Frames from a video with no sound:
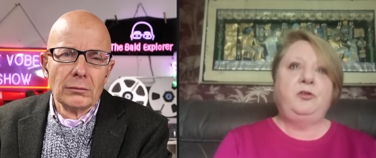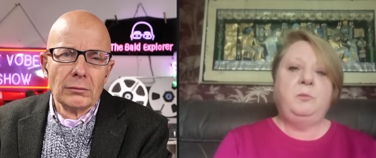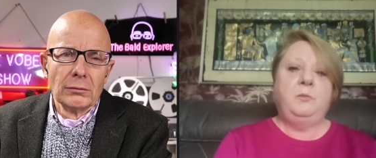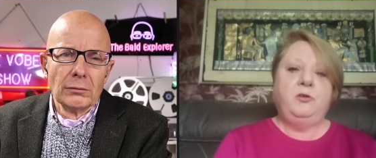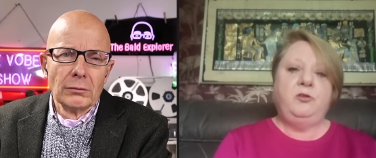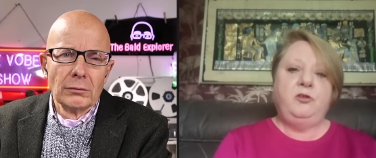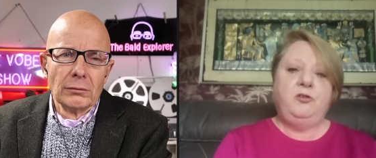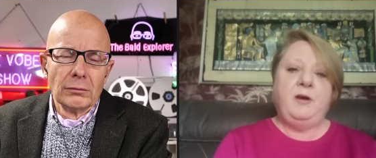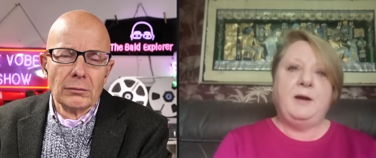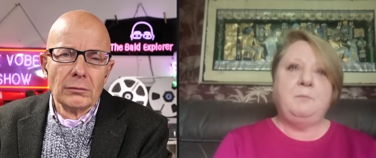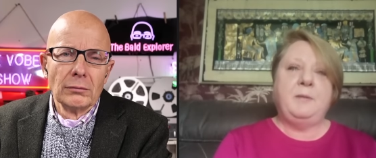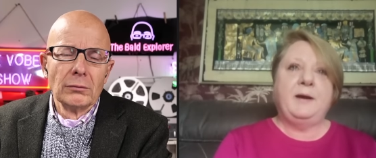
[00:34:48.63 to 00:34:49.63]
Speaker 1: Community
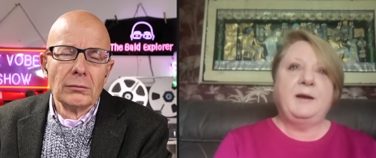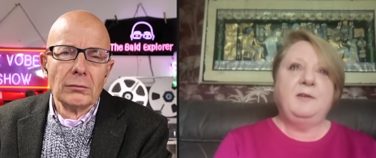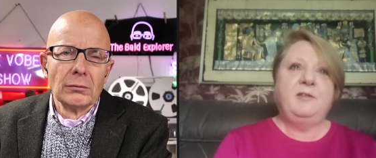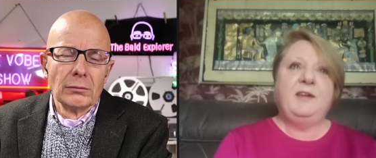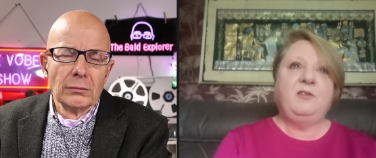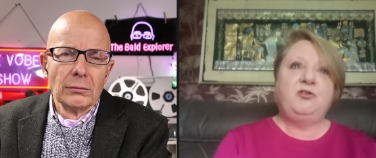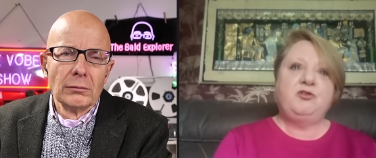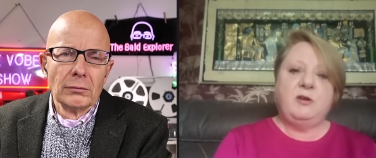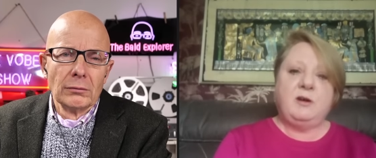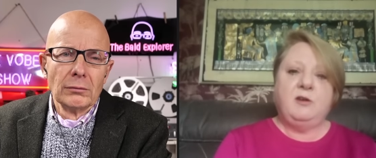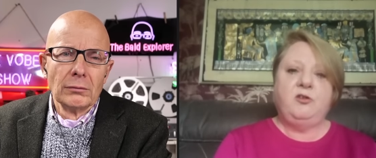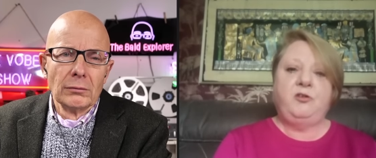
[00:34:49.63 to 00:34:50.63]
Time Banking. That's
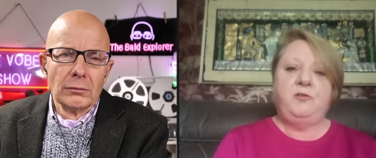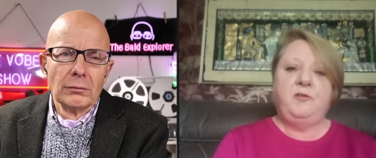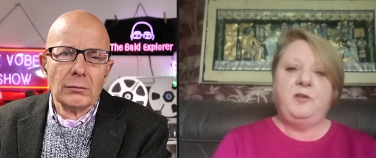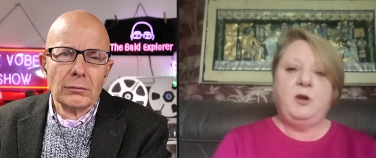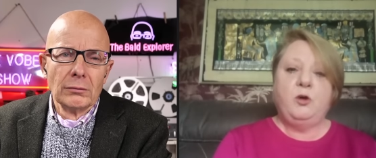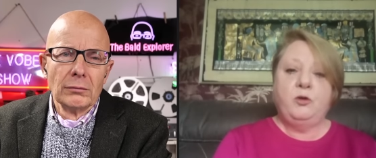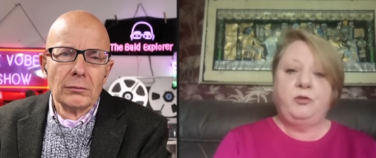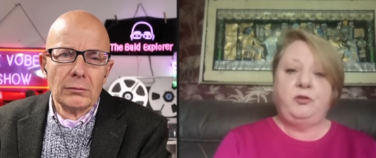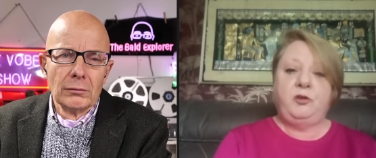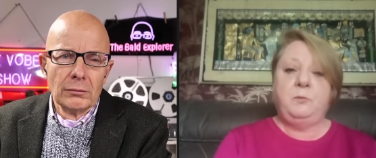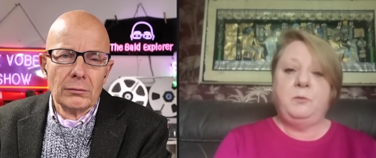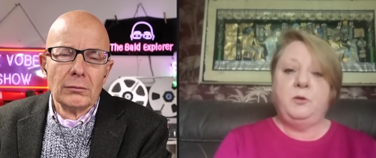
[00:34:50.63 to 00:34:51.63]
strictly just for the US
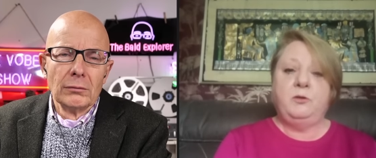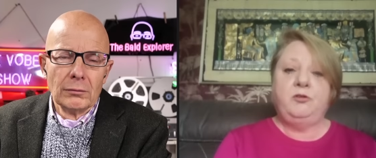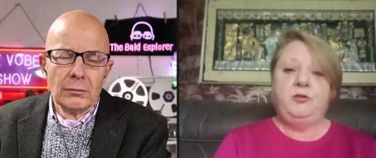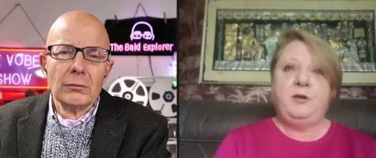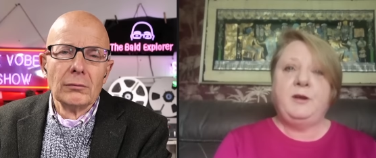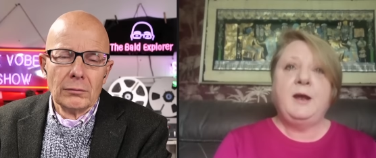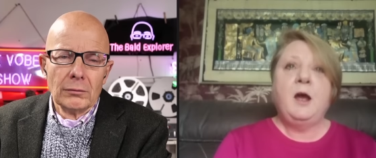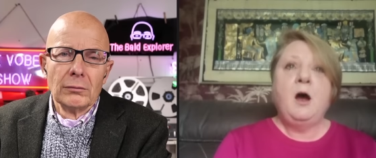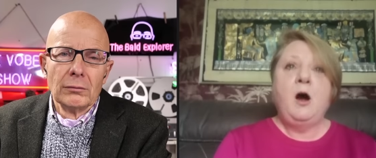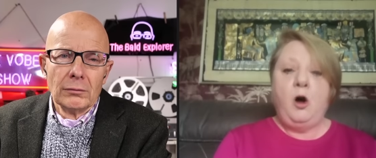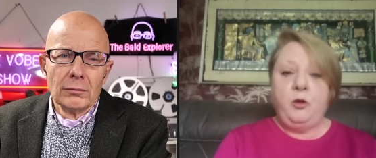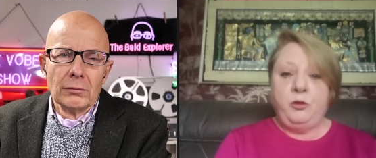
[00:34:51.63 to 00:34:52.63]
community
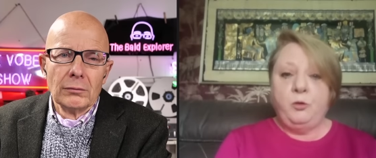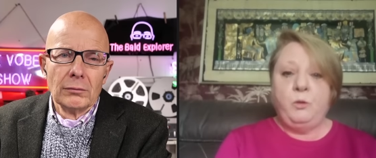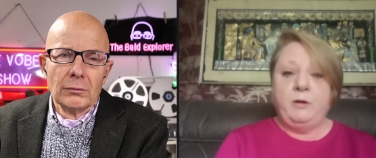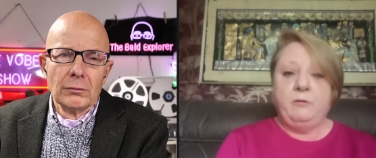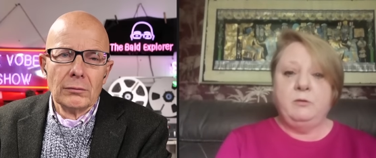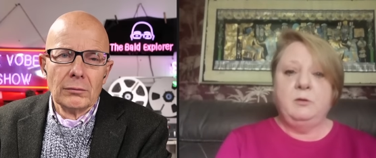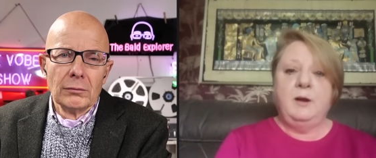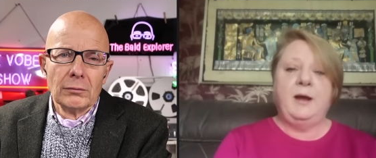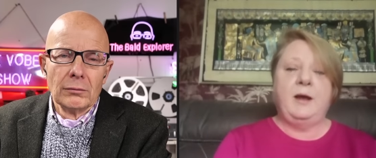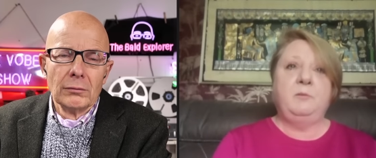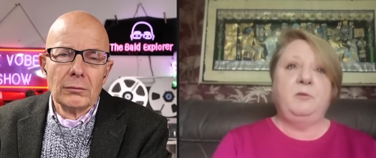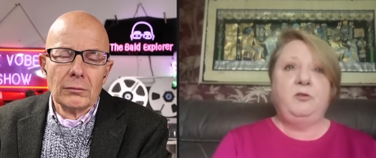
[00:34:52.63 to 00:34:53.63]
on the Wirral.
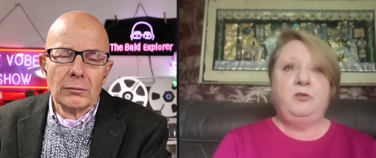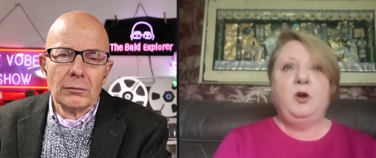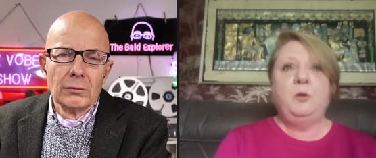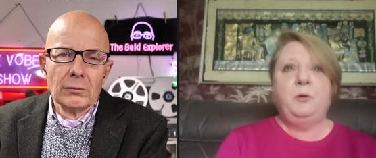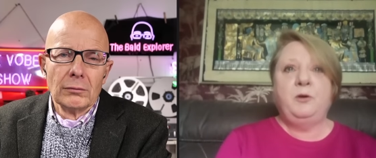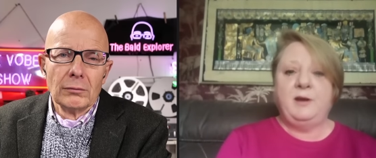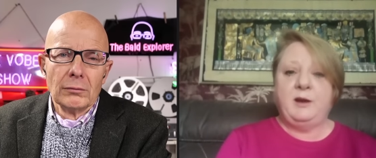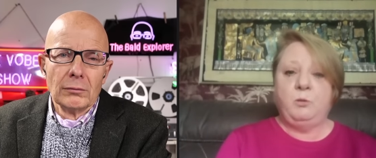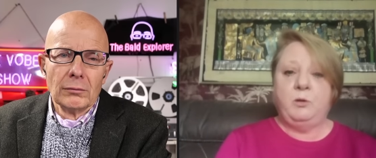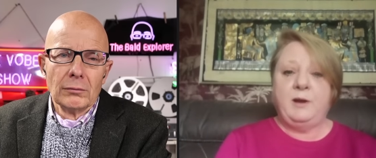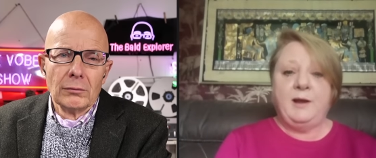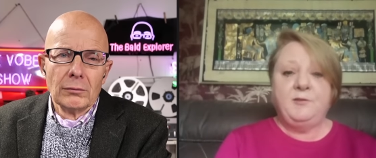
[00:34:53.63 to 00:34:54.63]
Um, there's no point in anyone
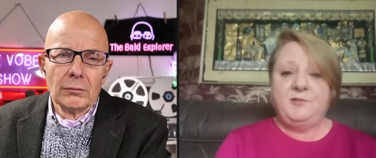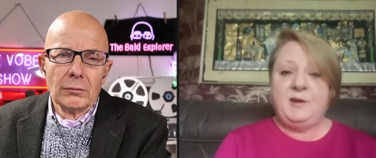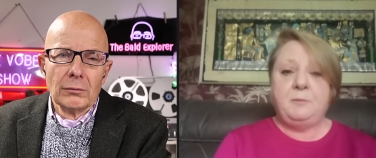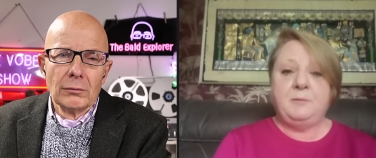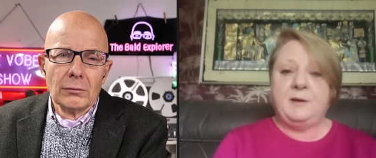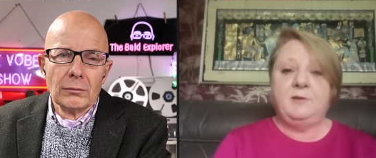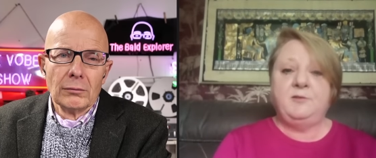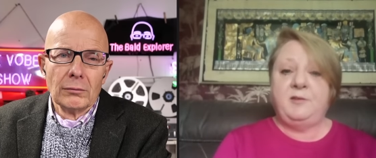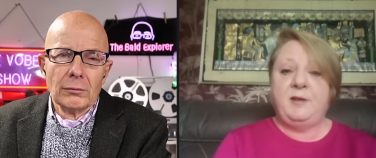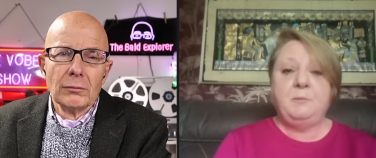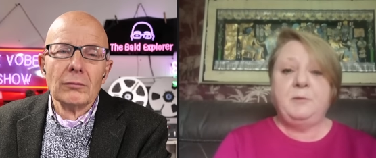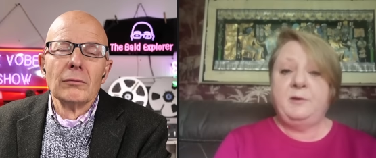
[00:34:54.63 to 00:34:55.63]
else tapping into that
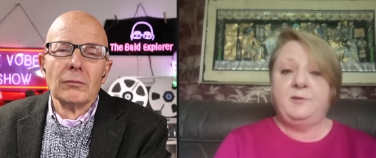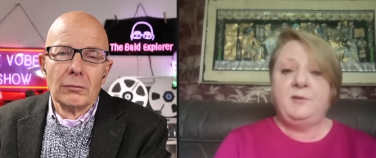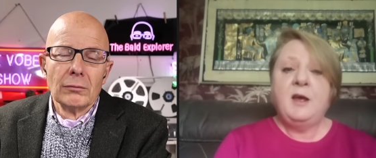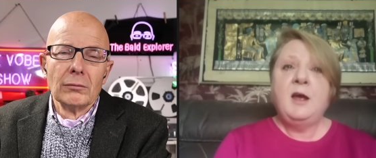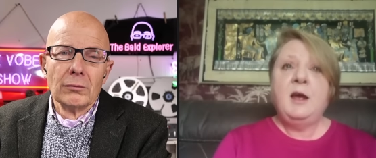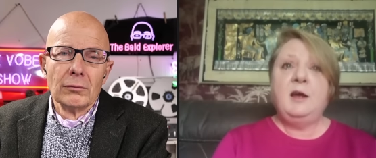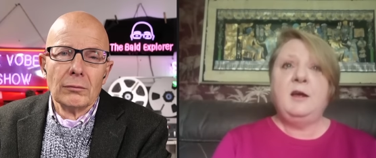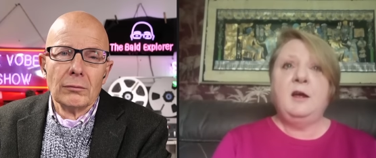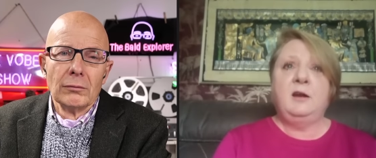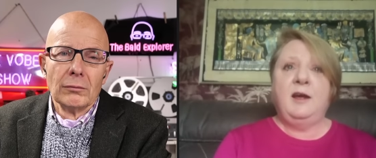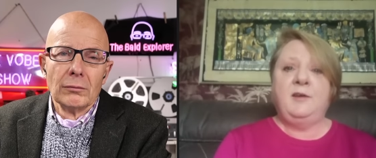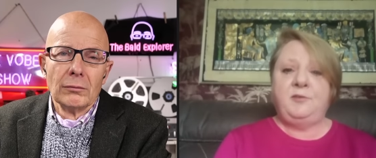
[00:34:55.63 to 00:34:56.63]
because
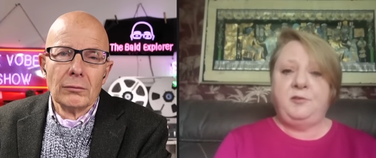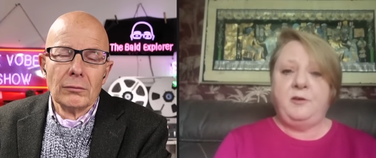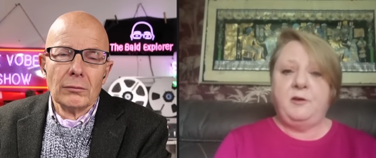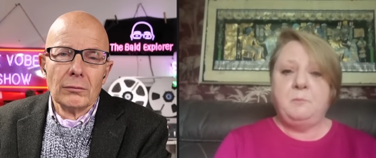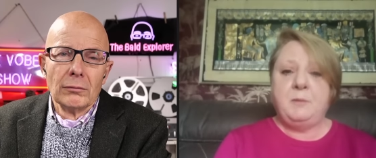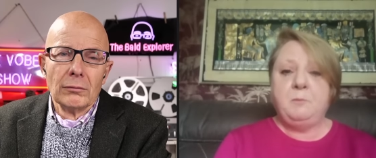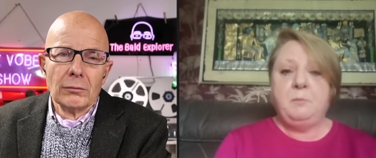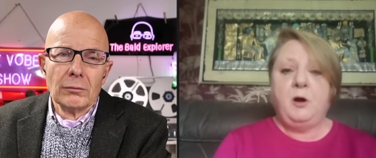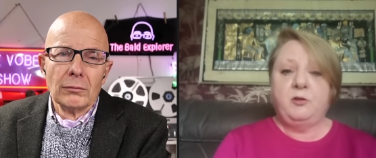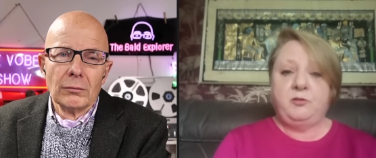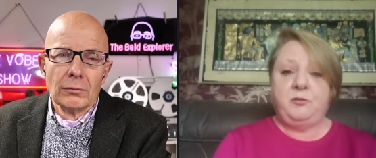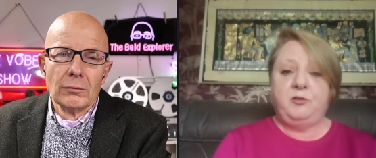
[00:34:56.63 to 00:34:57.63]
unless they're being part
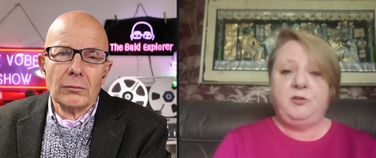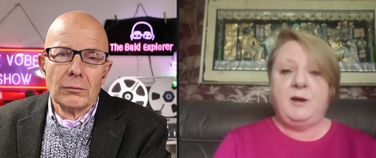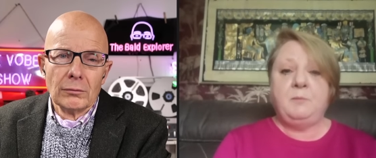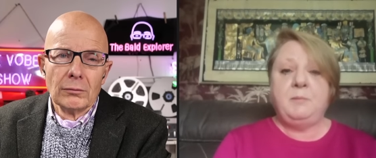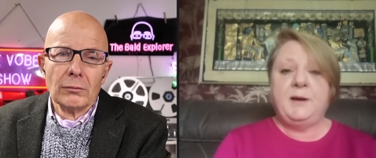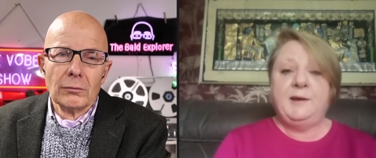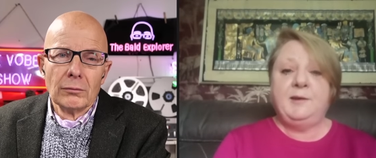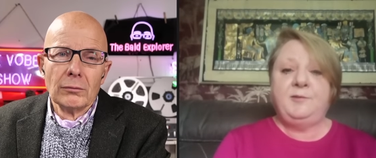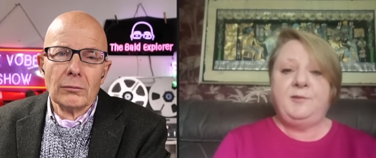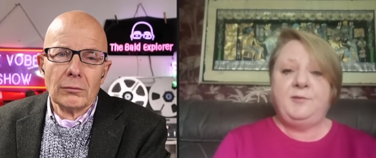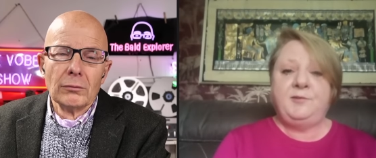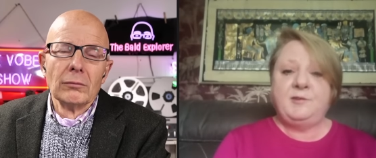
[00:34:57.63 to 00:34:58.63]
of the time banking
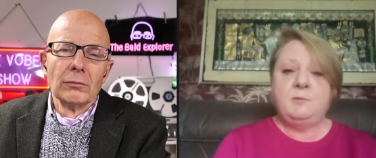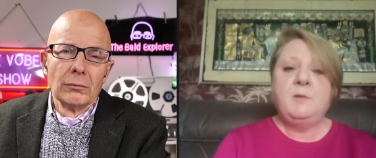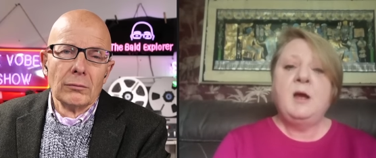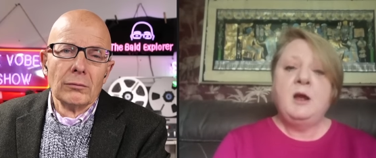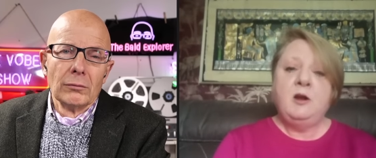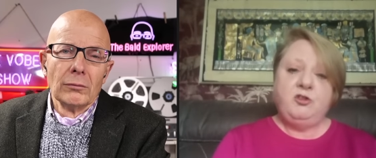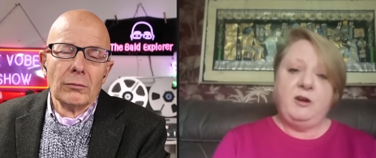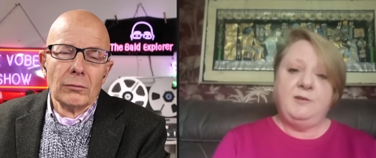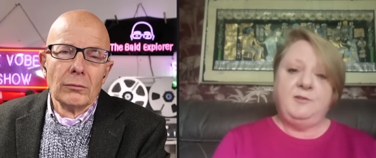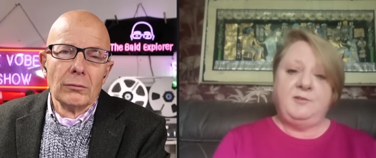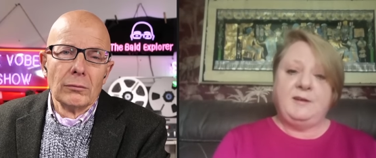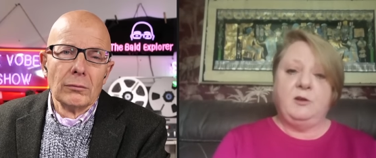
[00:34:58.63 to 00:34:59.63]
system, sharing
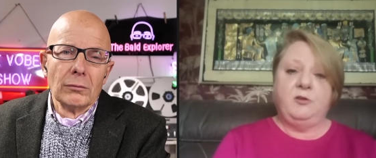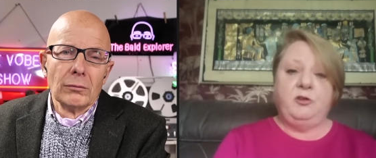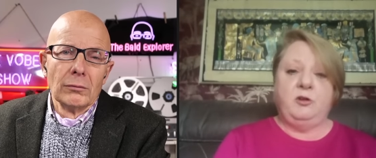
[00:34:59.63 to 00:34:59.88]
skills